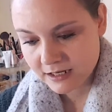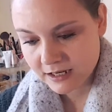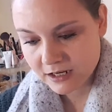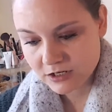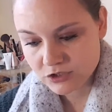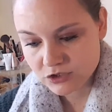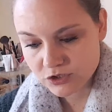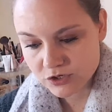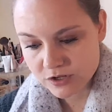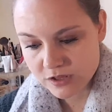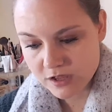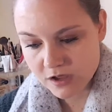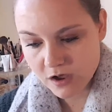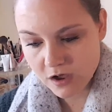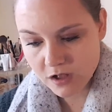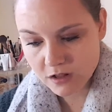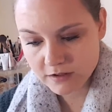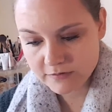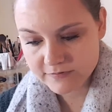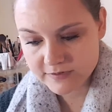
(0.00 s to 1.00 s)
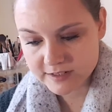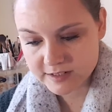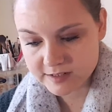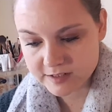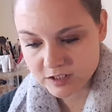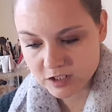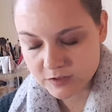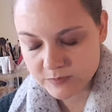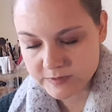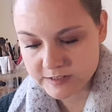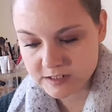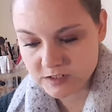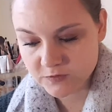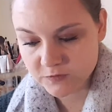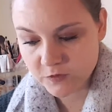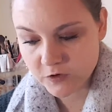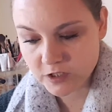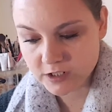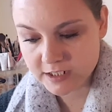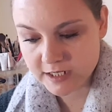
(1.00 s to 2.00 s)
Ensure that all of the serum is
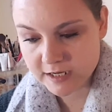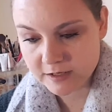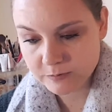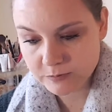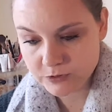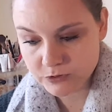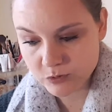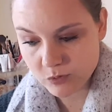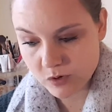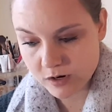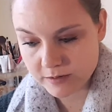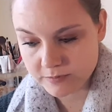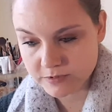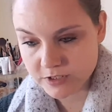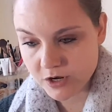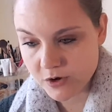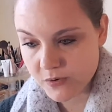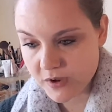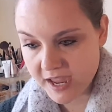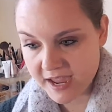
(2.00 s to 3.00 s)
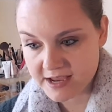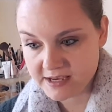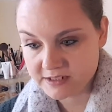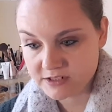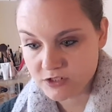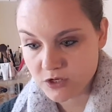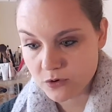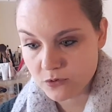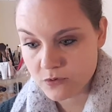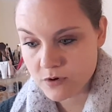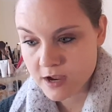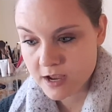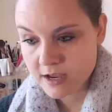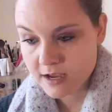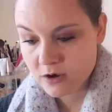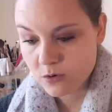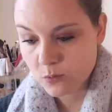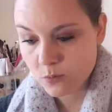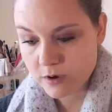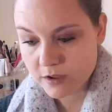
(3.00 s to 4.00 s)
fully absorbed. Okay, so
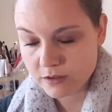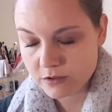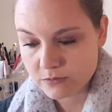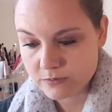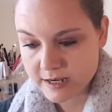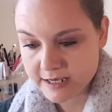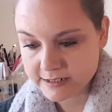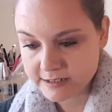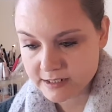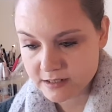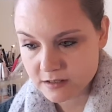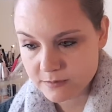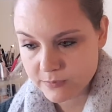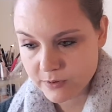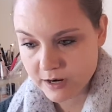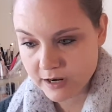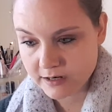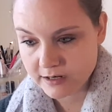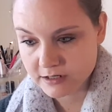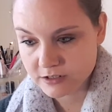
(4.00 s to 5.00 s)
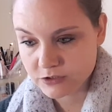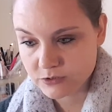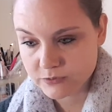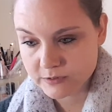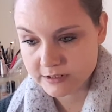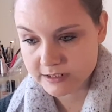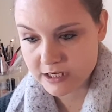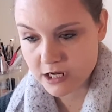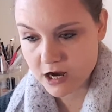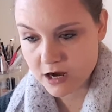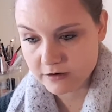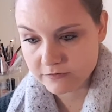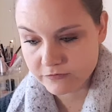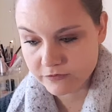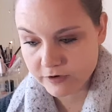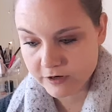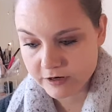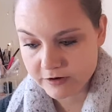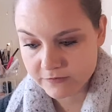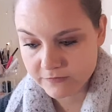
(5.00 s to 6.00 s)
while the rest of the products really are
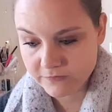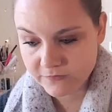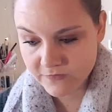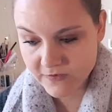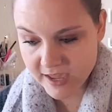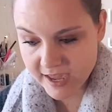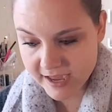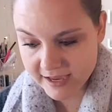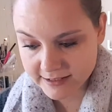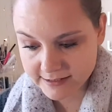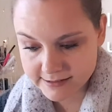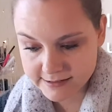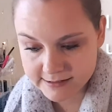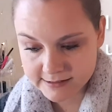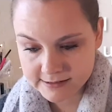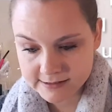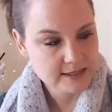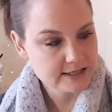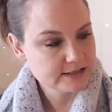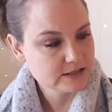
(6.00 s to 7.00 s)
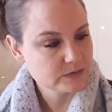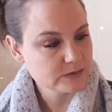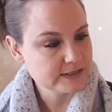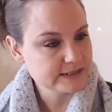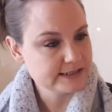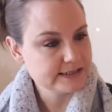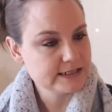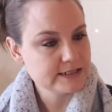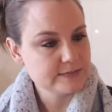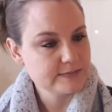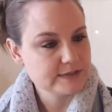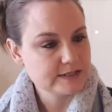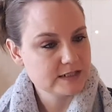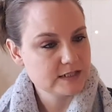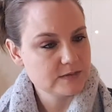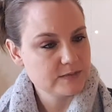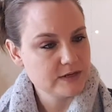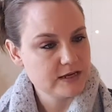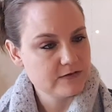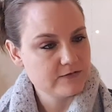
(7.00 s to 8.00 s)
for your face, this one seems
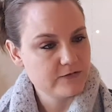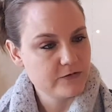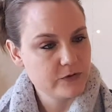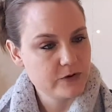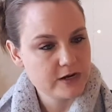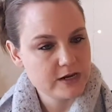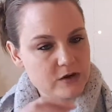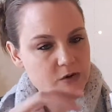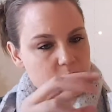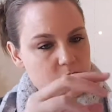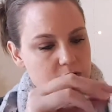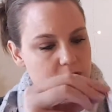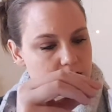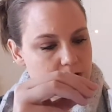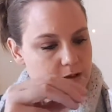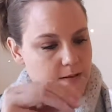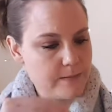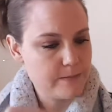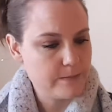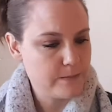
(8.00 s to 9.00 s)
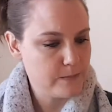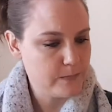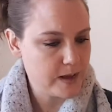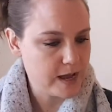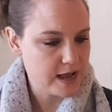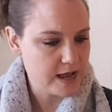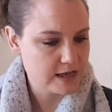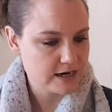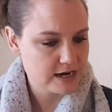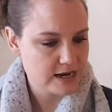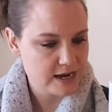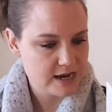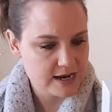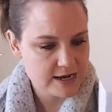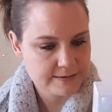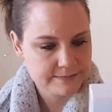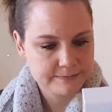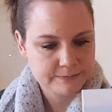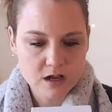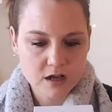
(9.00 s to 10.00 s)
to be for your
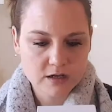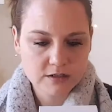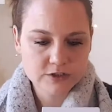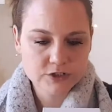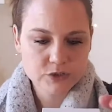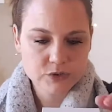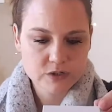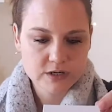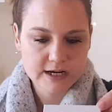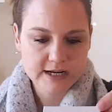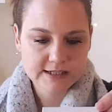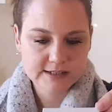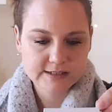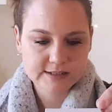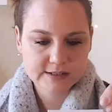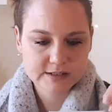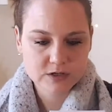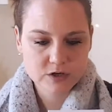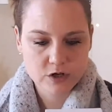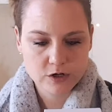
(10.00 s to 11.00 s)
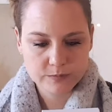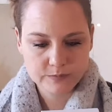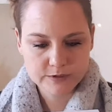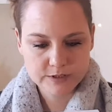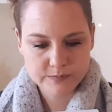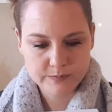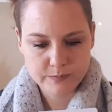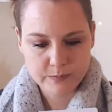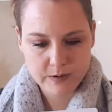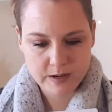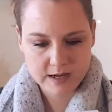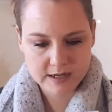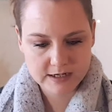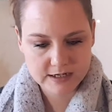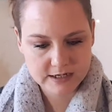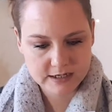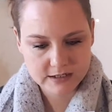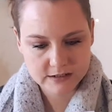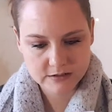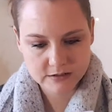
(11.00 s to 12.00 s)
body. Contour and Sculpt
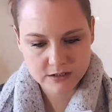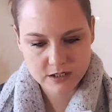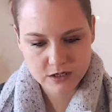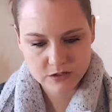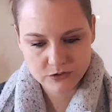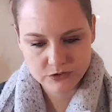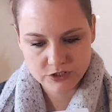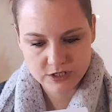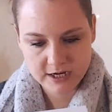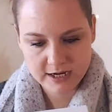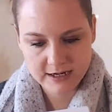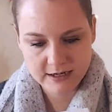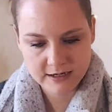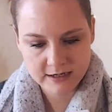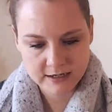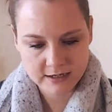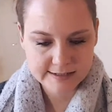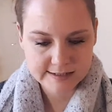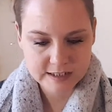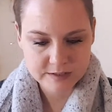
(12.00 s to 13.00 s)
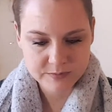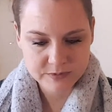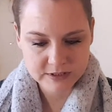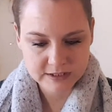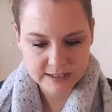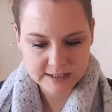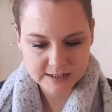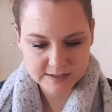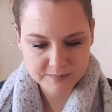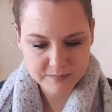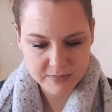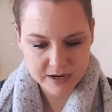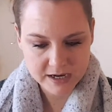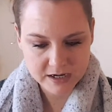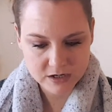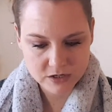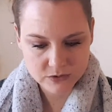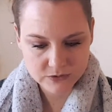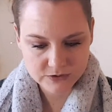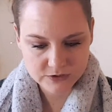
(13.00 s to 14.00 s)
Body Lotion stimulates
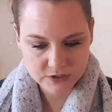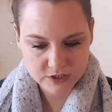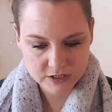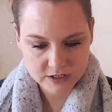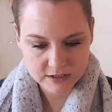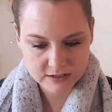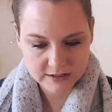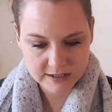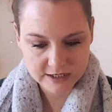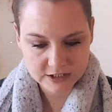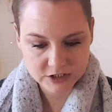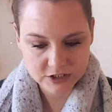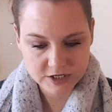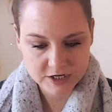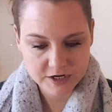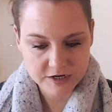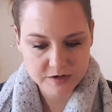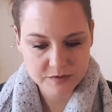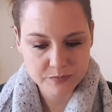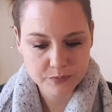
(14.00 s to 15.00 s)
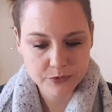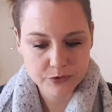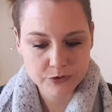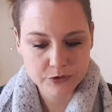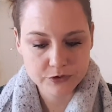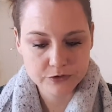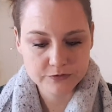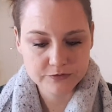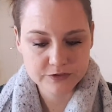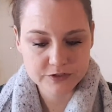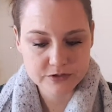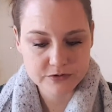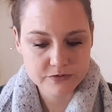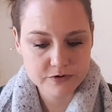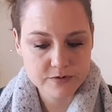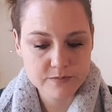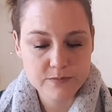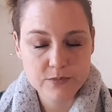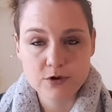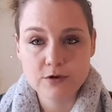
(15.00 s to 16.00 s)
microcirculation and improves the
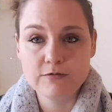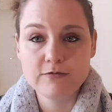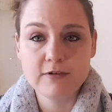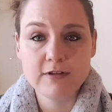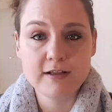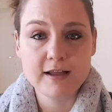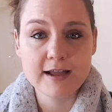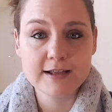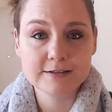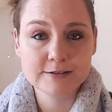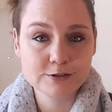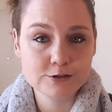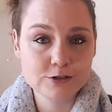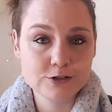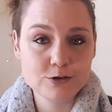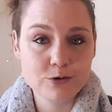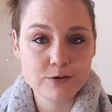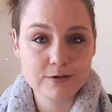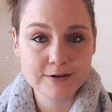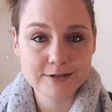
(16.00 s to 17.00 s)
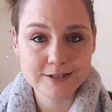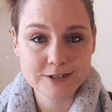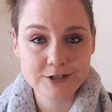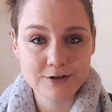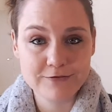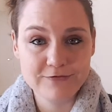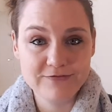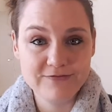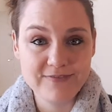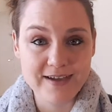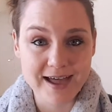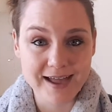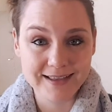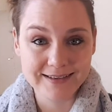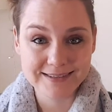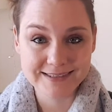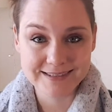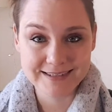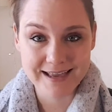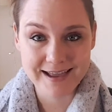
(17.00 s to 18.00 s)
removal and storage of
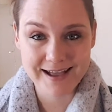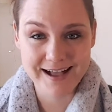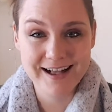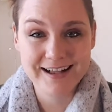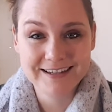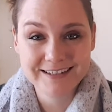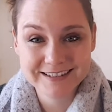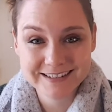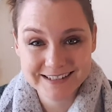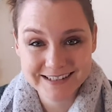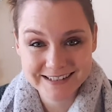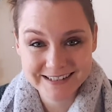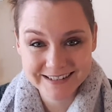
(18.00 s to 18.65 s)
fat cells.